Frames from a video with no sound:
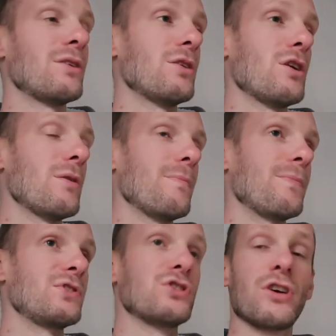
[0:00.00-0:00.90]

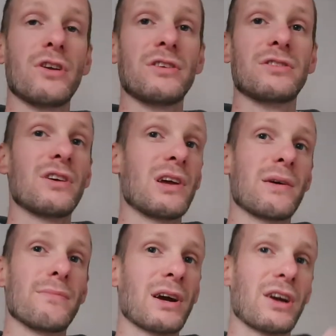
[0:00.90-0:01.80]
um, journeys.
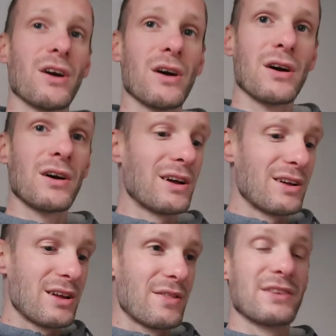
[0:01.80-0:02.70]
My car,
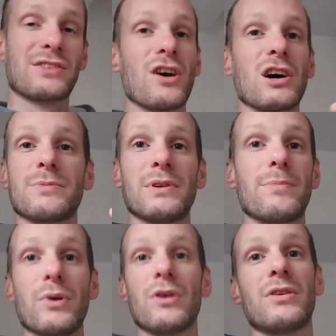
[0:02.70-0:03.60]
this car's been a
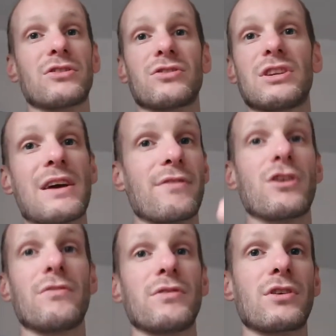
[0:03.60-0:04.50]
burden, I should never
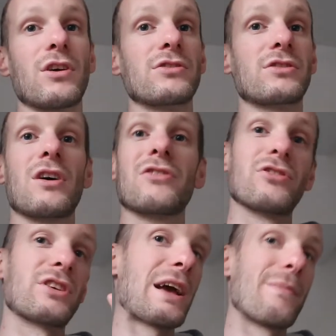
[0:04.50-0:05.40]
got really got this car, I should
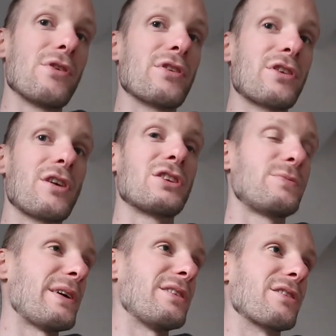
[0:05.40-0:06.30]
have kept my other car and
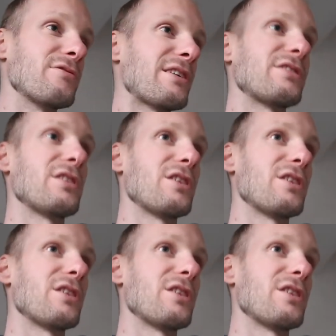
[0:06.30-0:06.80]
spent a grand and a